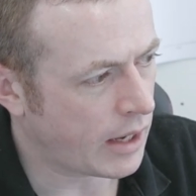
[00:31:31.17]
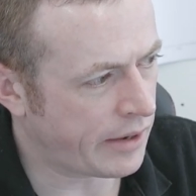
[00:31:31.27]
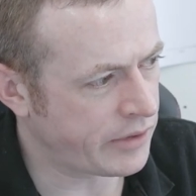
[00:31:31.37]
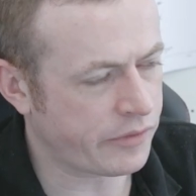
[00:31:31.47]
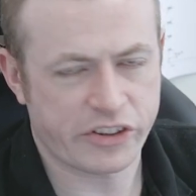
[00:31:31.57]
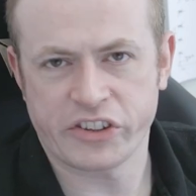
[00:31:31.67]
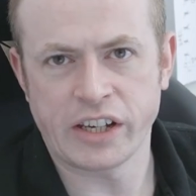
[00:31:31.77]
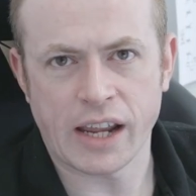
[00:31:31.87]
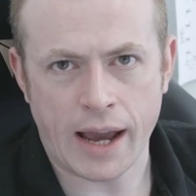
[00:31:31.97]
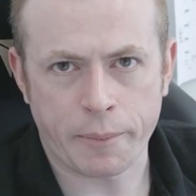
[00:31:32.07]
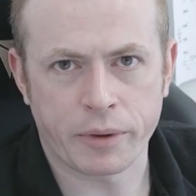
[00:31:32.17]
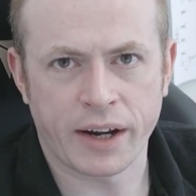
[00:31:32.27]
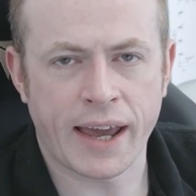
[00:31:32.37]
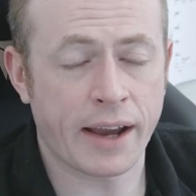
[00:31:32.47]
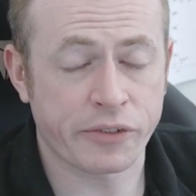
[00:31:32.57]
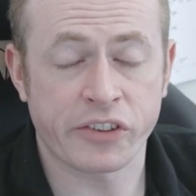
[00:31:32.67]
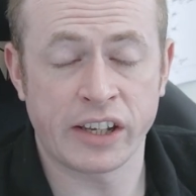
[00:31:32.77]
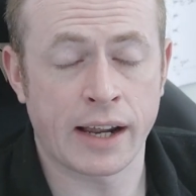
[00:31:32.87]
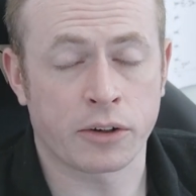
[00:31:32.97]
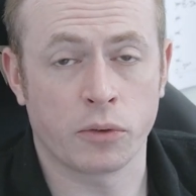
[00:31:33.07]
I've never seen it happen, and I have
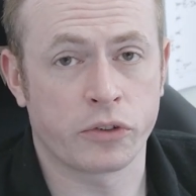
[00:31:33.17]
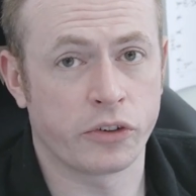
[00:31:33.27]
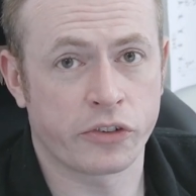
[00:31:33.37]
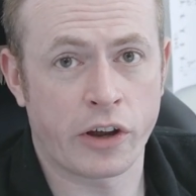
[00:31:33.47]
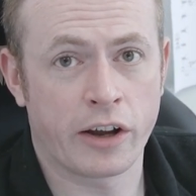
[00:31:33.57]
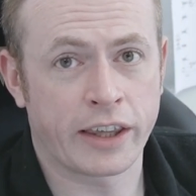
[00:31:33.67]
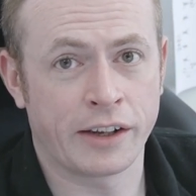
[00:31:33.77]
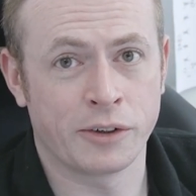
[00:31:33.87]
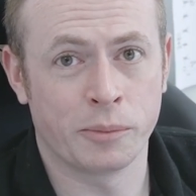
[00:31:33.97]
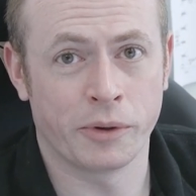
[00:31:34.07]
seen adults that start Kendo,